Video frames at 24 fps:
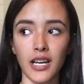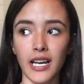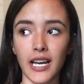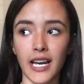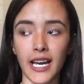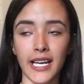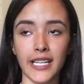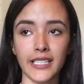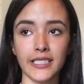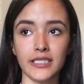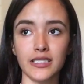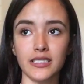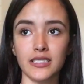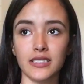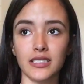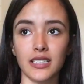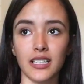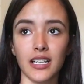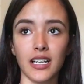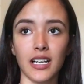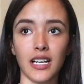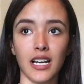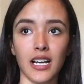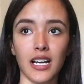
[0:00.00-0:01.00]
and
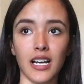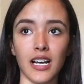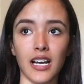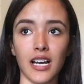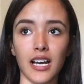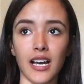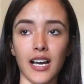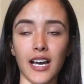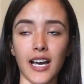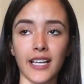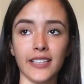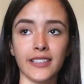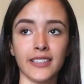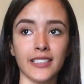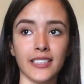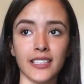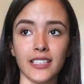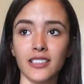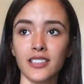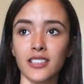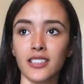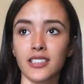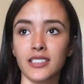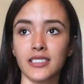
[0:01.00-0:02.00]
at the
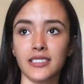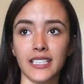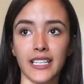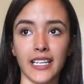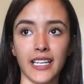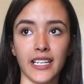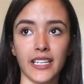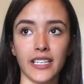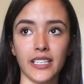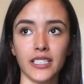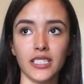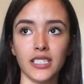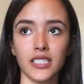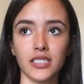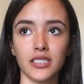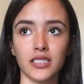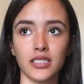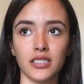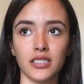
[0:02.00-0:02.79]
end of the day,